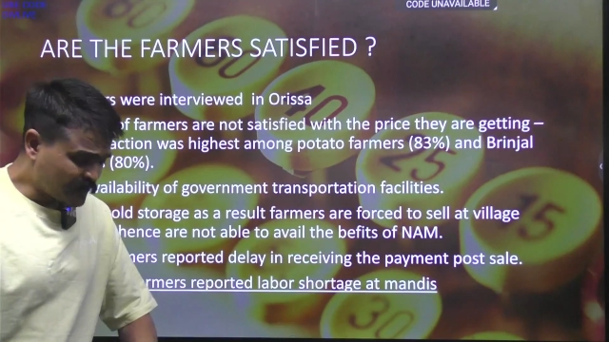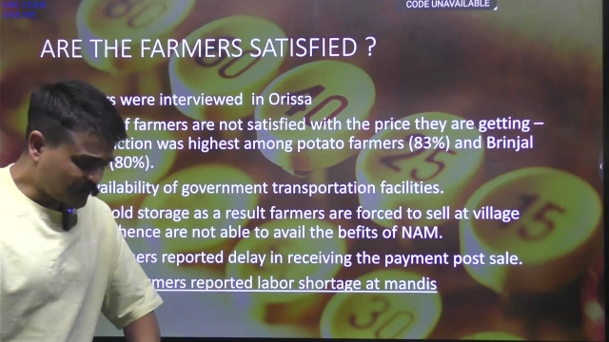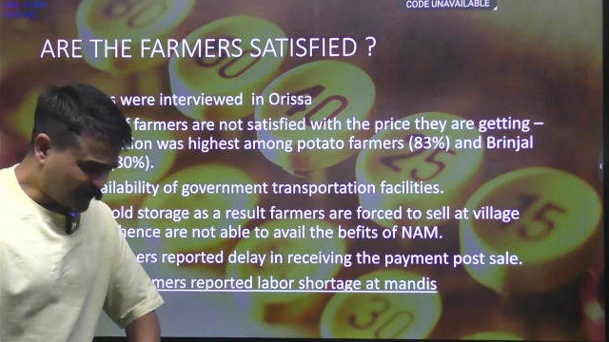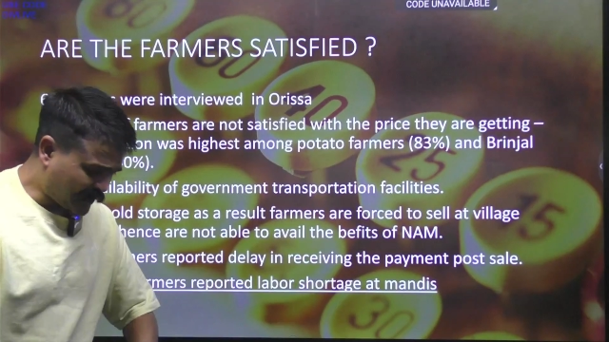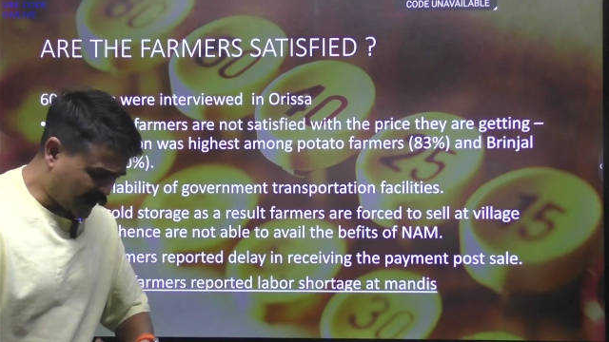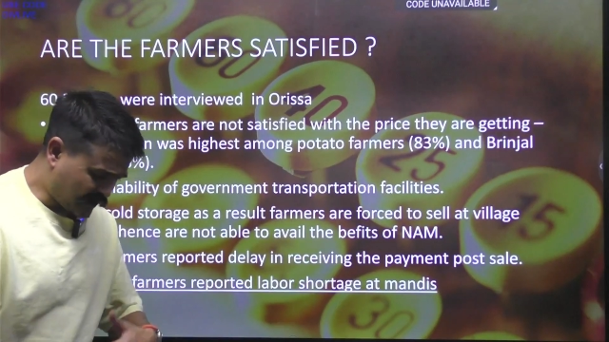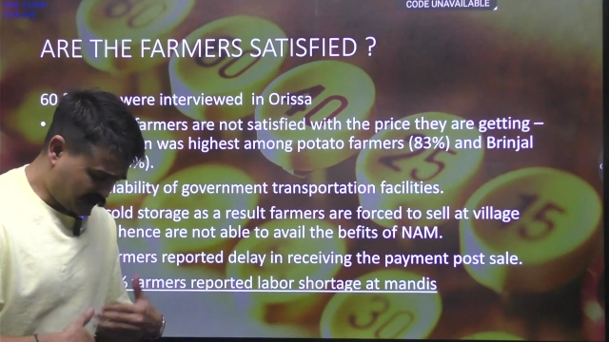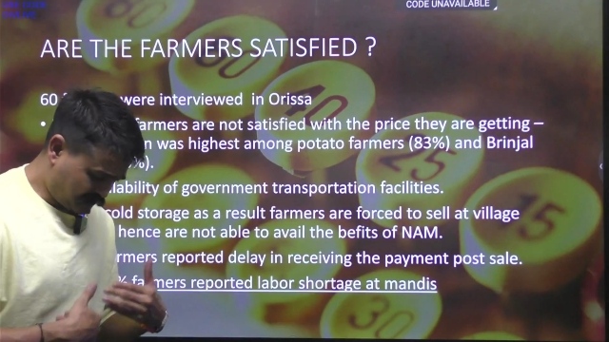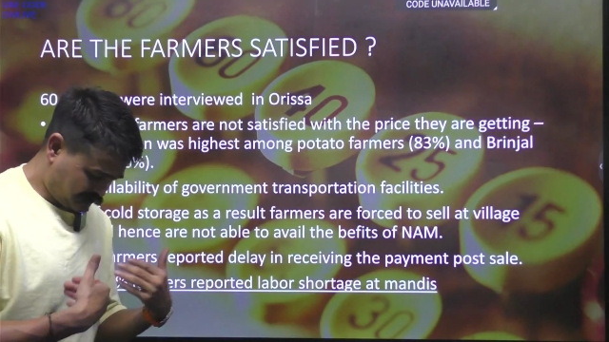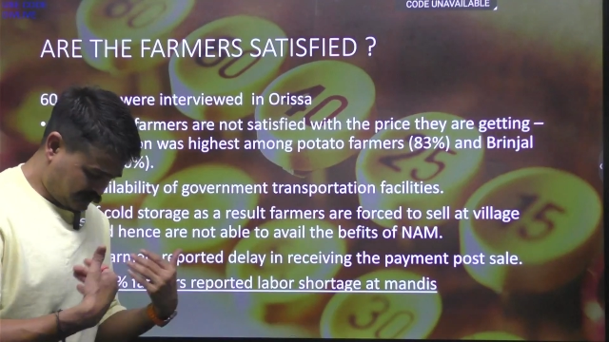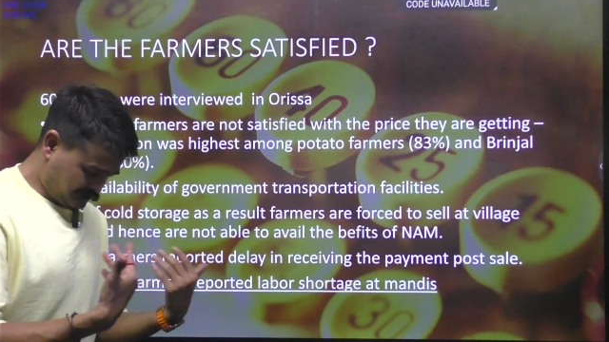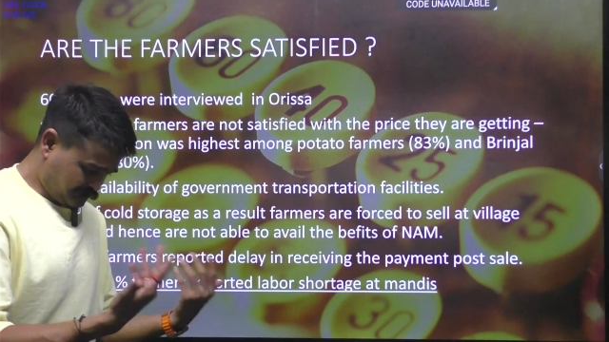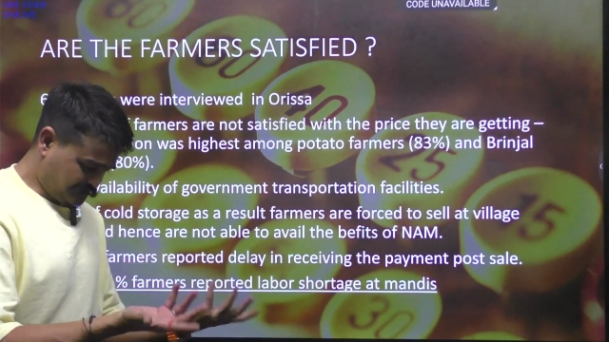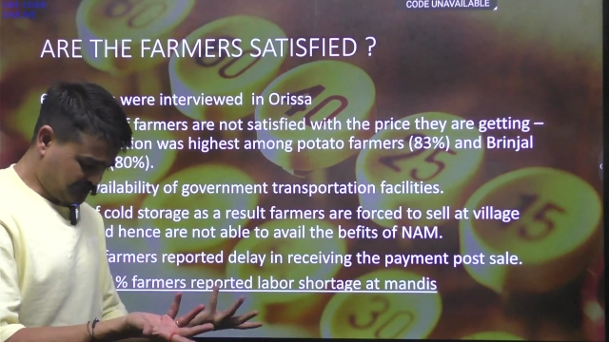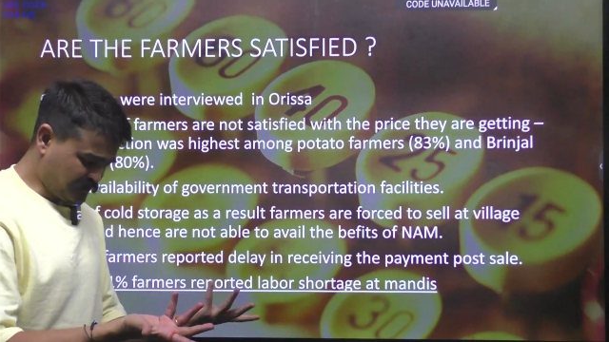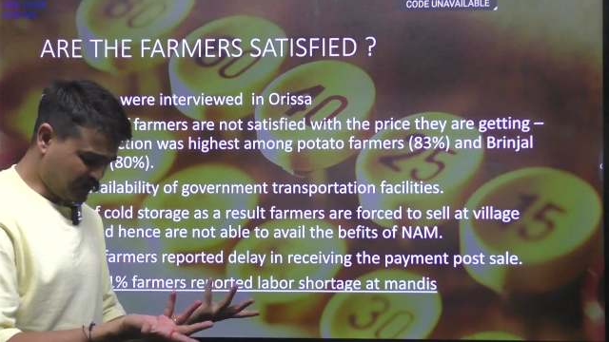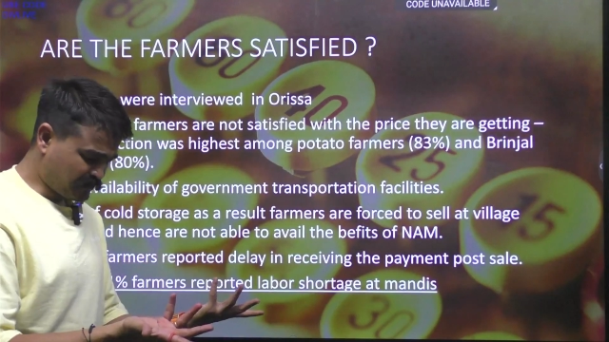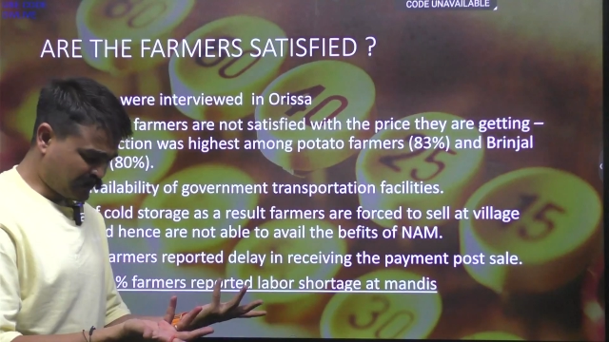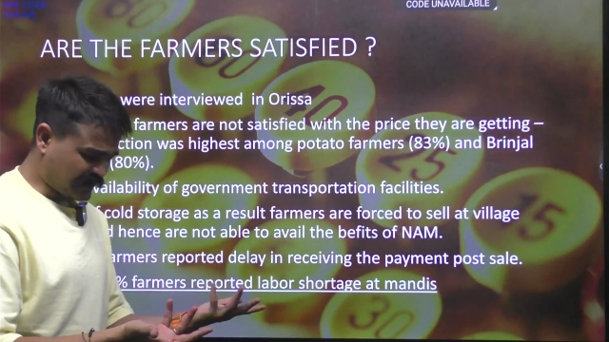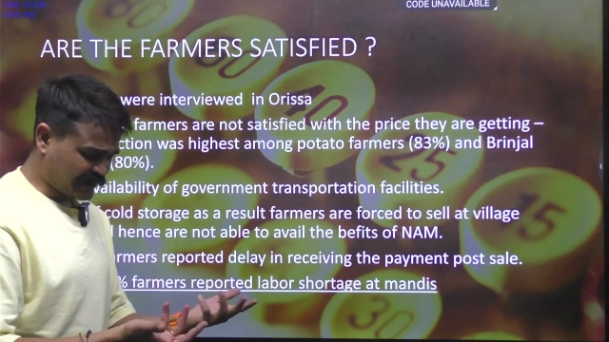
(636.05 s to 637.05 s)
Okay,
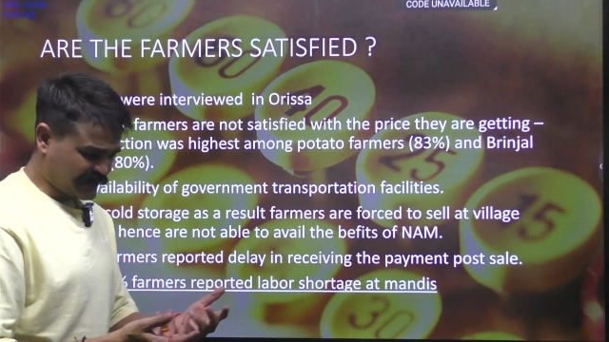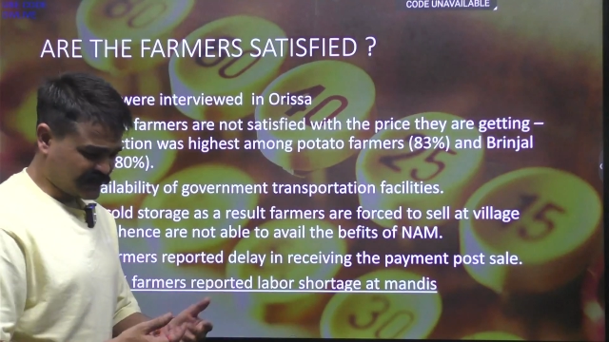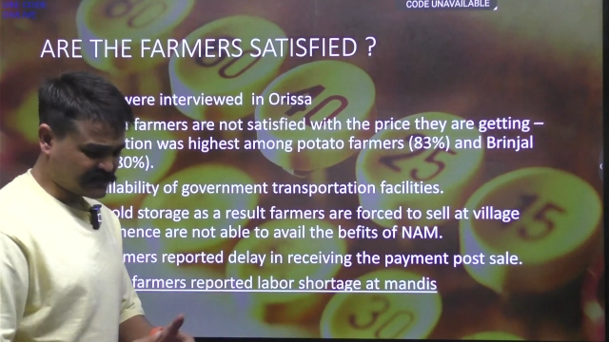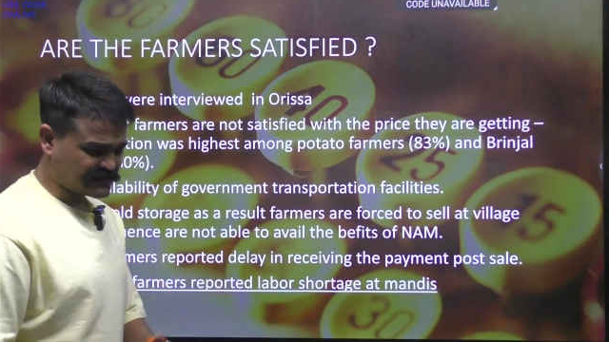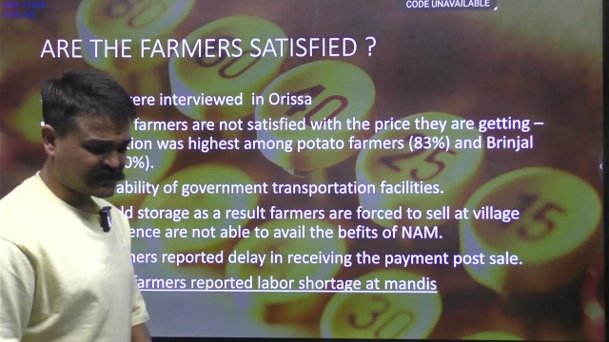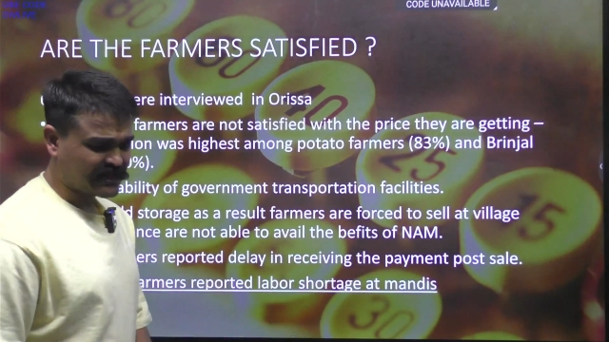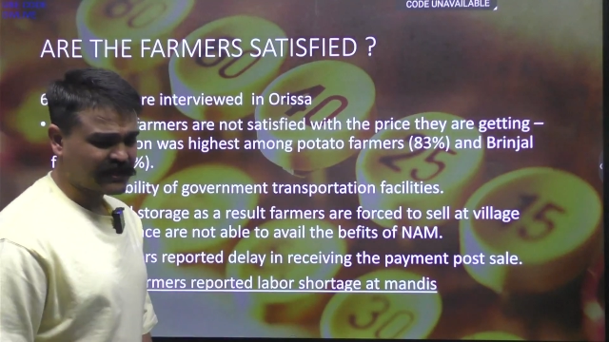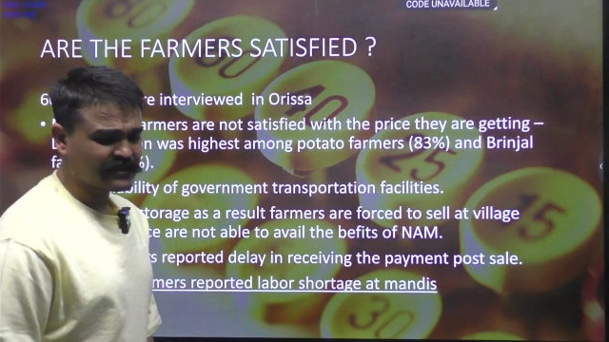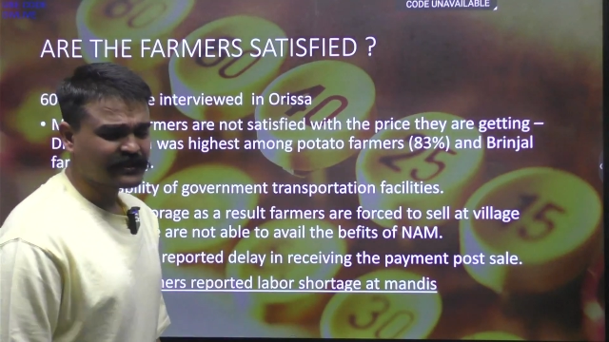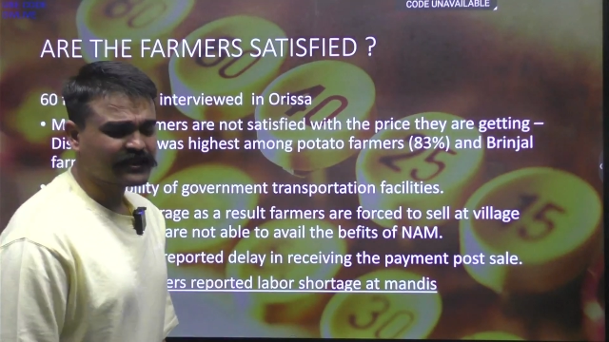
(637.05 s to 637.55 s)
mandis ke